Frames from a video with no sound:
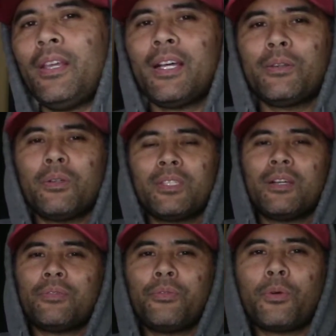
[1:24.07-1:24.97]
I know it's
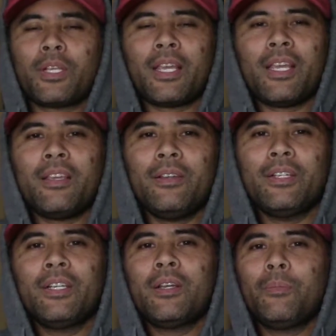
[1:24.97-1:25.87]
not 4K,
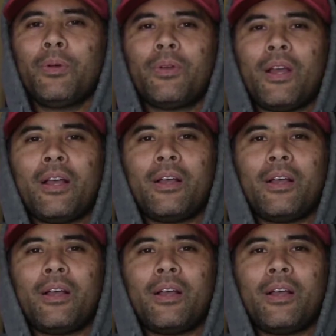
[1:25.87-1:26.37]
but